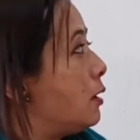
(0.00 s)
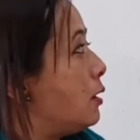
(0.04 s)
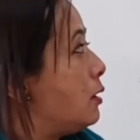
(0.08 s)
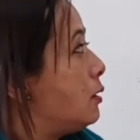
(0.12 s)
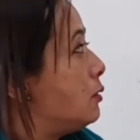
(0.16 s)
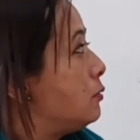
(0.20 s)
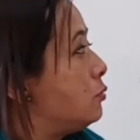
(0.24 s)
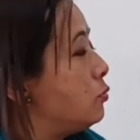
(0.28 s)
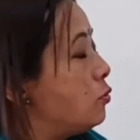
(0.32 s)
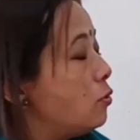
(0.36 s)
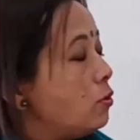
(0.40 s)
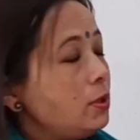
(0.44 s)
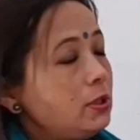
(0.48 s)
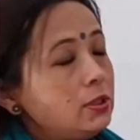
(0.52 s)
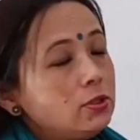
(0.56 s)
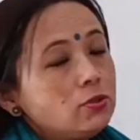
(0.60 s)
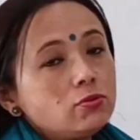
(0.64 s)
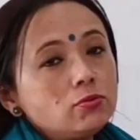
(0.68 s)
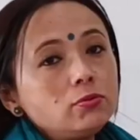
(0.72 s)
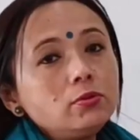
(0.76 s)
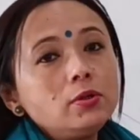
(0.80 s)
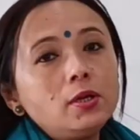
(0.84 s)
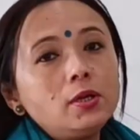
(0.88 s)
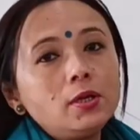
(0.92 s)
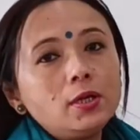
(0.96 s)
go
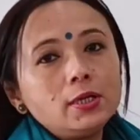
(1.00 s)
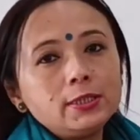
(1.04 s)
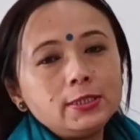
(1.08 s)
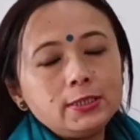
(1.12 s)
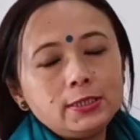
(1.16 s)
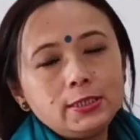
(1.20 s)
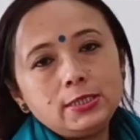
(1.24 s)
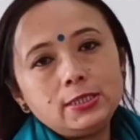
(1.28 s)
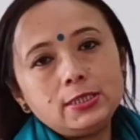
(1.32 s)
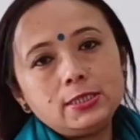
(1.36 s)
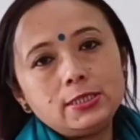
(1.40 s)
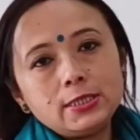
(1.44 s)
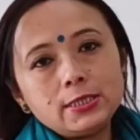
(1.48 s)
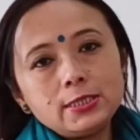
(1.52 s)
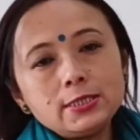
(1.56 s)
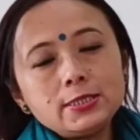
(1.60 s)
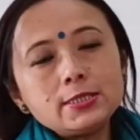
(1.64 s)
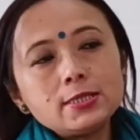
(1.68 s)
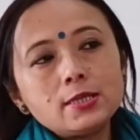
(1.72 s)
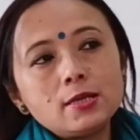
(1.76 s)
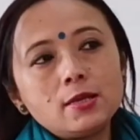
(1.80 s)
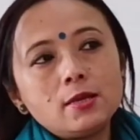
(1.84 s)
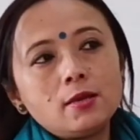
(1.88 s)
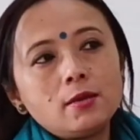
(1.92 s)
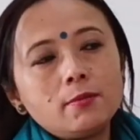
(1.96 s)
into details
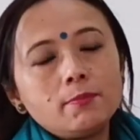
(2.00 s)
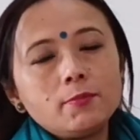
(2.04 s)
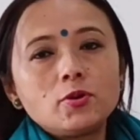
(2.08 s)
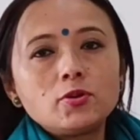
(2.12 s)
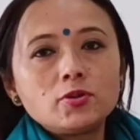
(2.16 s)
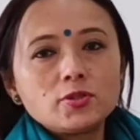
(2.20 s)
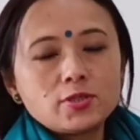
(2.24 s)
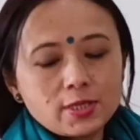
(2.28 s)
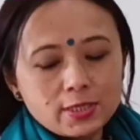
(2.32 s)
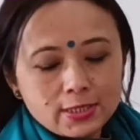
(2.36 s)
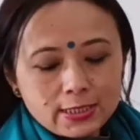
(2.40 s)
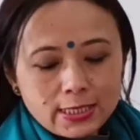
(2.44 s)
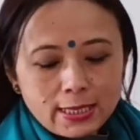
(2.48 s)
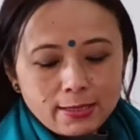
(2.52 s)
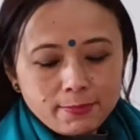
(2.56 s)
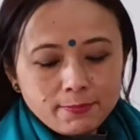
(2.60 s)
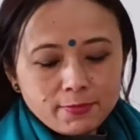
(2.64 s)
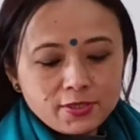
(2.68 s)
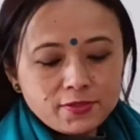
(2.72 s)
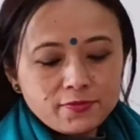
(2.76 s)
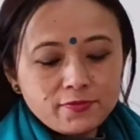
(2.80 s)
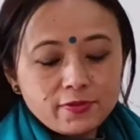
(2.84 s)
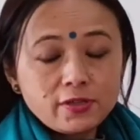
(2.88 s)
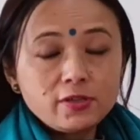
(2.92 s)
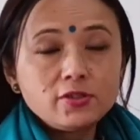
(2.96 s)
because the time
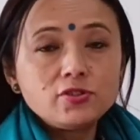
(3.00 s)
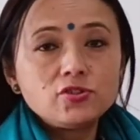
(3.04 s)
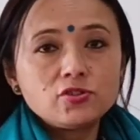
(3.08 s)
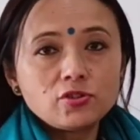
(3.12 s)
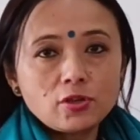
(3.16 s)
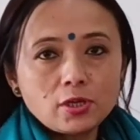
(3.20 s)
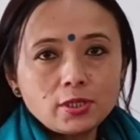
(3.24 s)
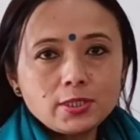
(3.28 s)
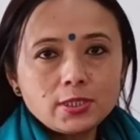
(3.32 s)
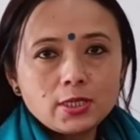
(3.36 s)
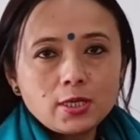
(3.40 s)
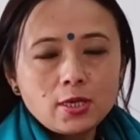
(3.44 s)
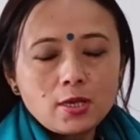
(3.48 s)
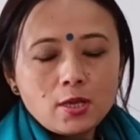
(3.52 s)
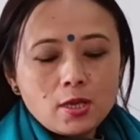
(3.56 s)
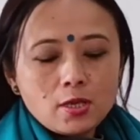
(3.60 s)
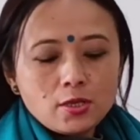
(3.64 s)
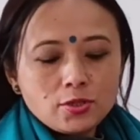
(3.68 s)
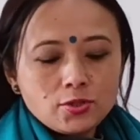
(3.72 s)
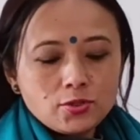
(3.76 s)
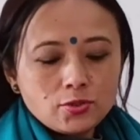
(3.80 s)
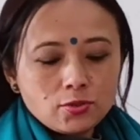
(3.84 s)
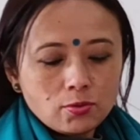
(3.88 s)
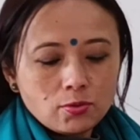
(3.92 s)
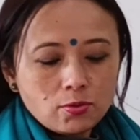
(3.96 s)
is very short.
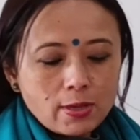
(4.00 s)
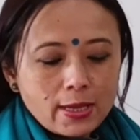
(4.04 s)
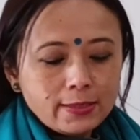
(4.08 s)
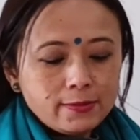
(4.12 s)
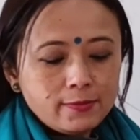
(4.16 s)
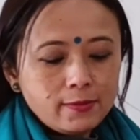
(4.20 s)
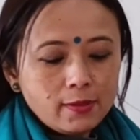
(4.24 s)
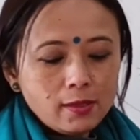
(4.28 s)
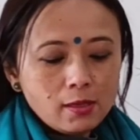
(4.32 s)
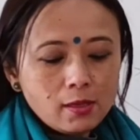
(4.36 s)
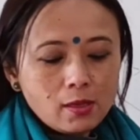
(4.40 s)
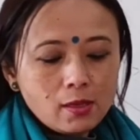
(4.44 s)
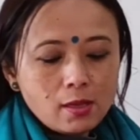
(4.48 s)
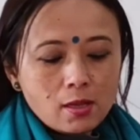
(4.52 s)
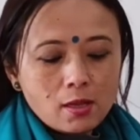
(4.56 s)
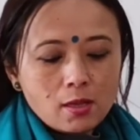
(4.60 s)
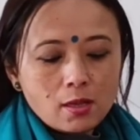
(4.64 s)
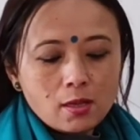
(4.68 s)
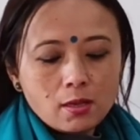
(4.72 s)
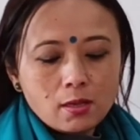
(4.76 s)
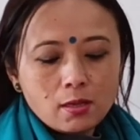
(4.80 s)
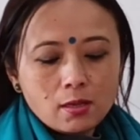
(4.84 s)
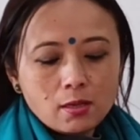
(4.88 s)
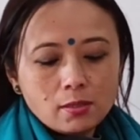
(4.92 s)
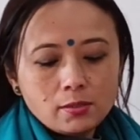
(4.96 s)
So I think
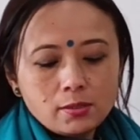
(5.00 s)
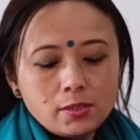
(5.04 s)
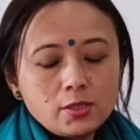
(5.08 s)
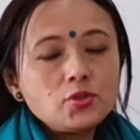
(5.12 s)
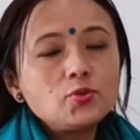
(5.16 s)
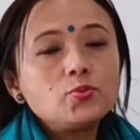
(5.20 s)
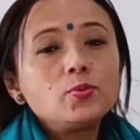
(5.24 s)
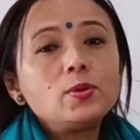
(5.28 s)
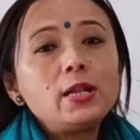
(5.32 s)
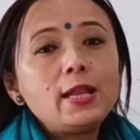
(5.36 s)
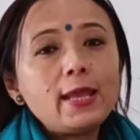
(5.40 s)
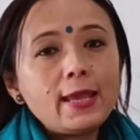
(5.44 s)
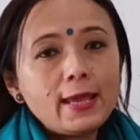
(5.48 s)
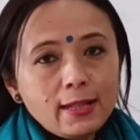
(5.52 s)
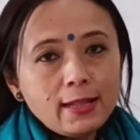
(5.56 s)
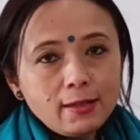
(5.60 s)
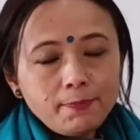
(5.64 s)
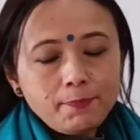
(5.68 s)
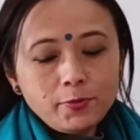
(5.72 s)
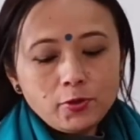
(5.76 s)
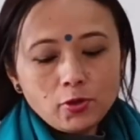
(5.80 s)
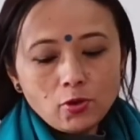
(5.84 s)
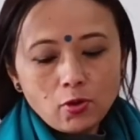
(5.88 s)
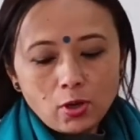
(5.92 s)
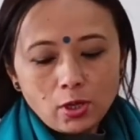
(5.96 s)
this will
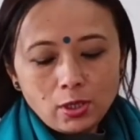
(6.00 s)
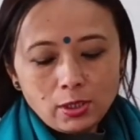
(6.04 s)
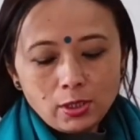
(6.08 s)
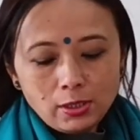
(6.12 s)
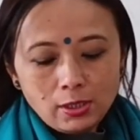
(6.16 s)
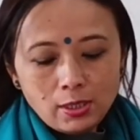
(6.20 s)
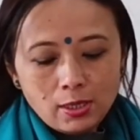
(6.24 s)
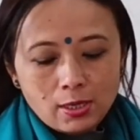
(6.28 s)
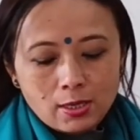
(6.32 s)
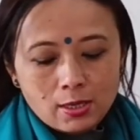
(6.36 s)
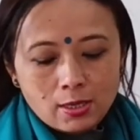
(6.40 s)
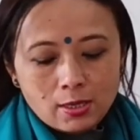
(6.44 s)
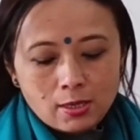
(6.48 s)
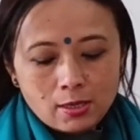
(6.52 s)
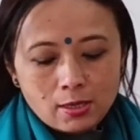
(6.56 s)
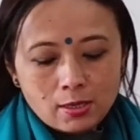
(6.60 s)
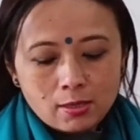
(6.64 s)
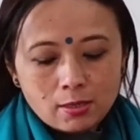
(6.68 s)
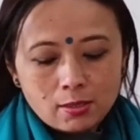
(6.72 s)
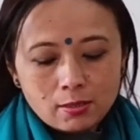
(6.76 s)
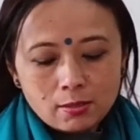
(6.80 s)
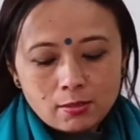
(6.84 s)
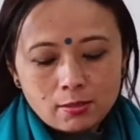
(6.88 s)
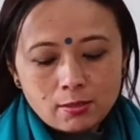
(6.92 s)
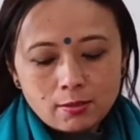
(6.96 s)
help you
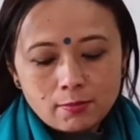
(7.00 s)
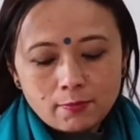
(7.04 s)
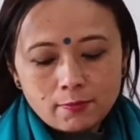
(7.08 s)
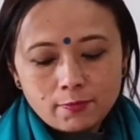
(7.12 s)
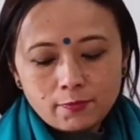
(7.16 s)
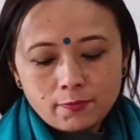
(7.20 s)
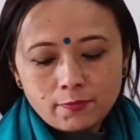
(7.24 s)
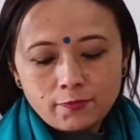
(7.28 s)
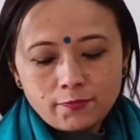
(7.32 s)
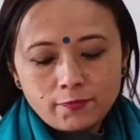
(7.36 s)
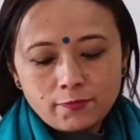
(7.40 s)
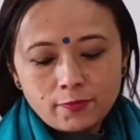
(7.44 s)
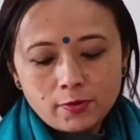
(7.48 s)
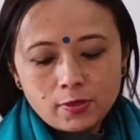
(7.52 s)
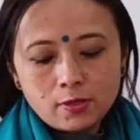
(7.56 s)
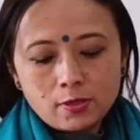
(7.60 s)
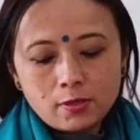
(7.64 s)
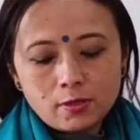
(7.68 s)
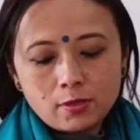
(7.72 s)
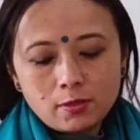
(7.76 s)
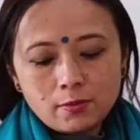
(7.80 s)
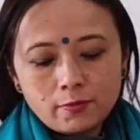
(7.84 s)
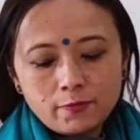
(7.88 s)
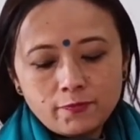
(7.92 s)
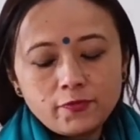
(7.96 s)
all
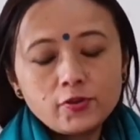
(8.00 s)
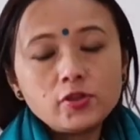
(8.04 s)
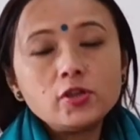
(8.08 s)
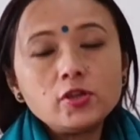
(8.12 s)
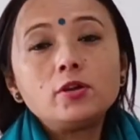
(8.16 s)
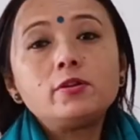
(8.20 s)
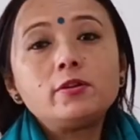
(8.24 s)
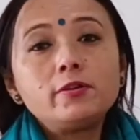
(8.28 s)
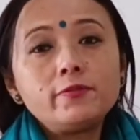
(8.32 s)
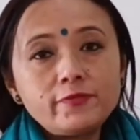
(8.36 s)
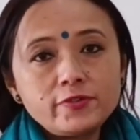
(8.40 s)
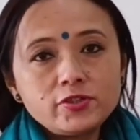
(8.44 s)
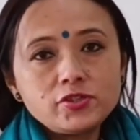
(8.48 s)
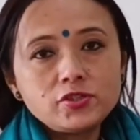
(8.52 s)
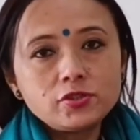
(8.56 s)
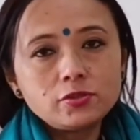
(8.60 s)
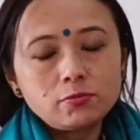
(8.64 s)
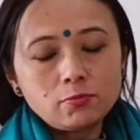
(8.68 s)
for your revision